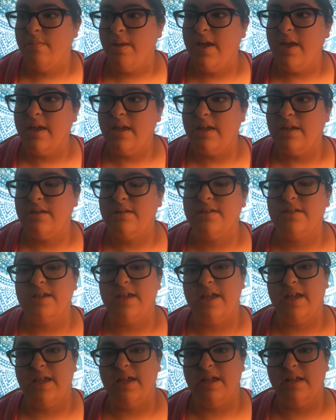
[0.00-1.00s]
pagans
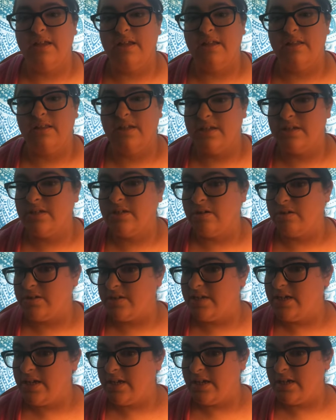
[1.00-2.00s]
and they start
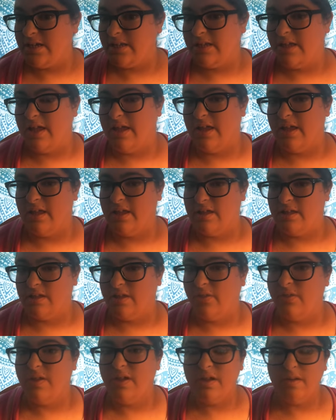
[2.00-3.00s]
seeing that
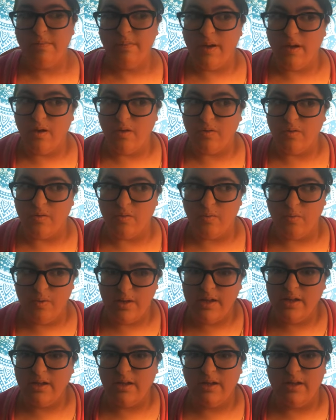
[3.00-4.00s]
the thing about
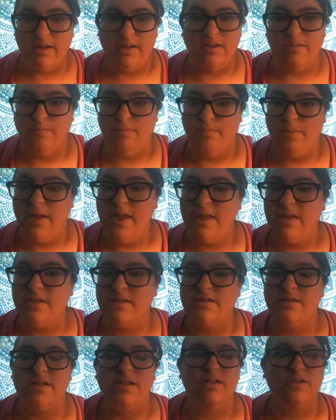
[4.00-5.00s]
Wicca and
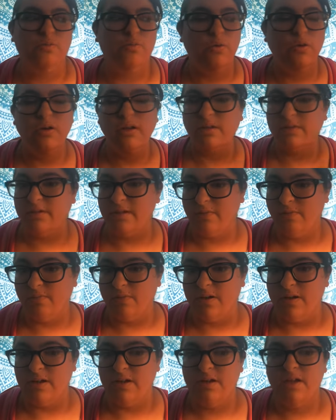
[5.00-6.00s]
pagans is we're all
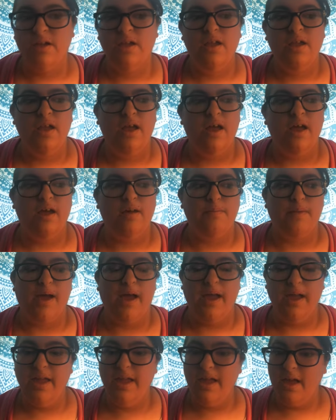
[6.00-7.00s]
different. Um,
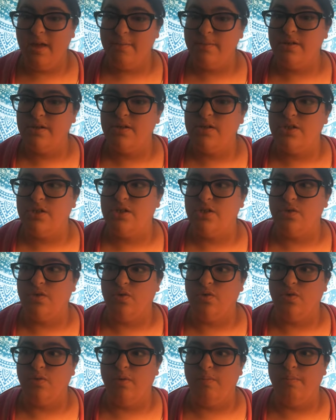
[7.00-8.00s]
I happen
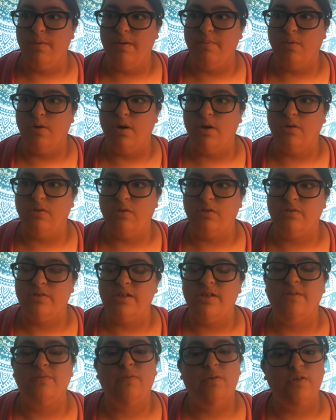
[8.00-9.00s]
to be more
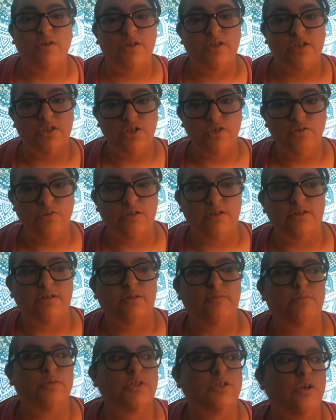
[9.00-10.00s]
closely devoted to
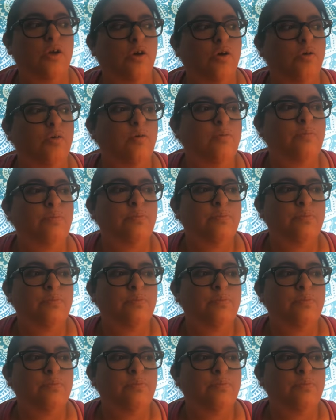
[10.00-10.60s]
Druidism. So